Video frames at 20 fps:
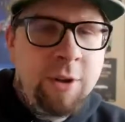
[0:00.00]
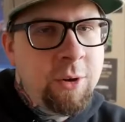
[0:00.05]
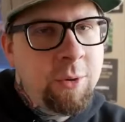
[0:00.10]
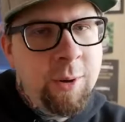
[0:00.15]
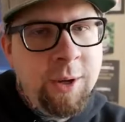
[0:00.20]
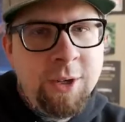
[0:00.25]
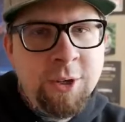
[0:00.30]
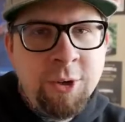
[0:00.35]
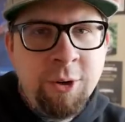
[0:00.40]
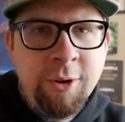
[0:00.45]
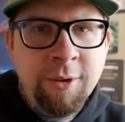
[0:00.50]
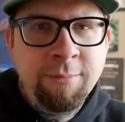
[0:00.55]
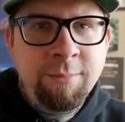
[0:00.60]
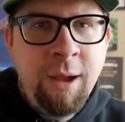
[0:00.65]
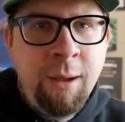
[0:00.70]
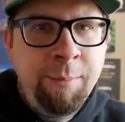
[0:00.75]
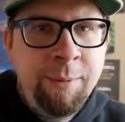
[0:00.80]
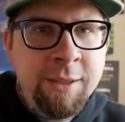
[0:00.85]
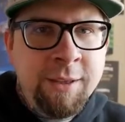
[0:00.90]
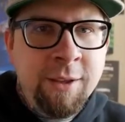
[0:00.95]
Quick, short,
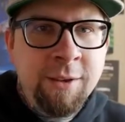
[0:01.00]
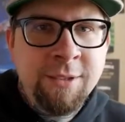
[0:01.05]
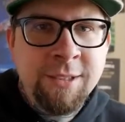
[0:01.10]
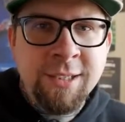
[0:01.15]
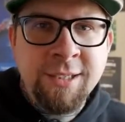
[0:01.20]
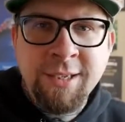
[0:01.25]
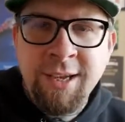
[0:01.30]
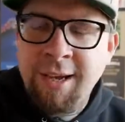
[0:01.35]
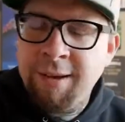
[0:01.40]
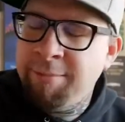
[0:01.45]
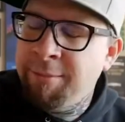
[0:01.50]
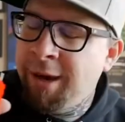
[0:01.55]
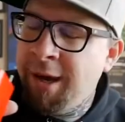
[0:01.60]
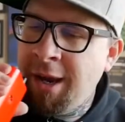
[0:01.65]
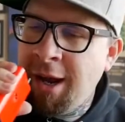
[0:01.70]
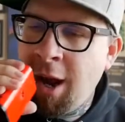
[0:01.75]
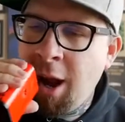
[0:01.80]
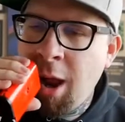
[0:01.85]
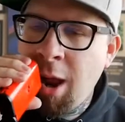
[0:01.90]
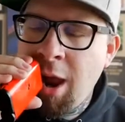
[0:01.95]
uppy-closey time,
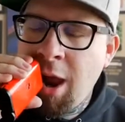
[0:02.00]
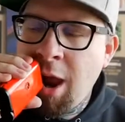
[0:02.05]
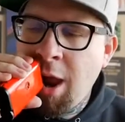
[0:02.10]
right?